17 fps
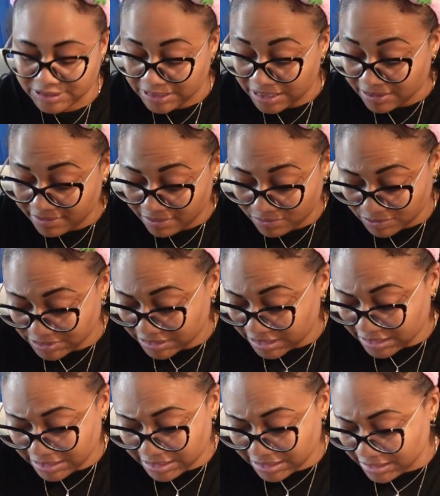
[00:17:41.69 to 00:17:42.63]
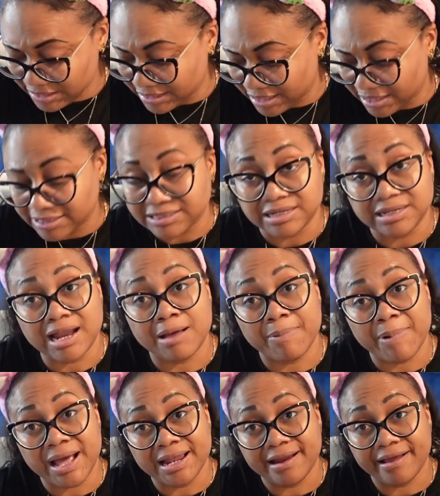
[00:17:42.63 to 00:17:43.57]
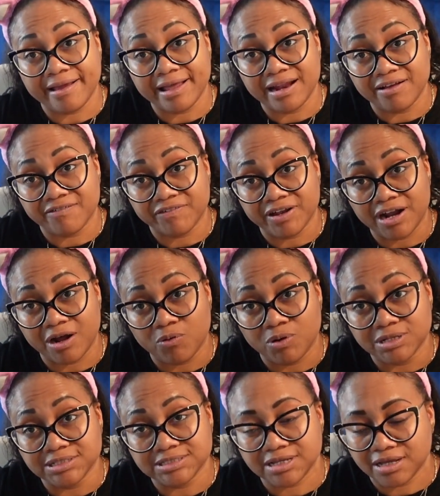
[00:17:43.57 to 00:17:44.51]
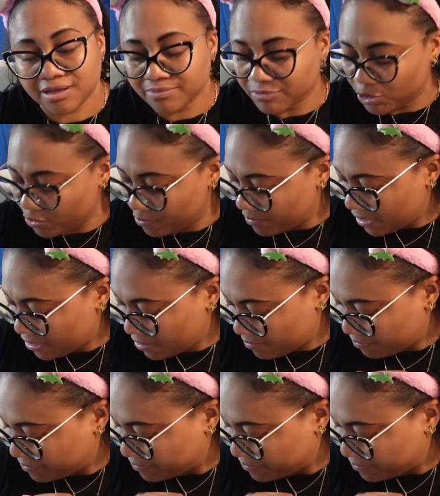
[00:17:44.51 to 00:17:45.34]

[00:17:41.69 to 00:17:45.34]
That thing was nine ninety nine. Did I buy it again after that one time? No, man.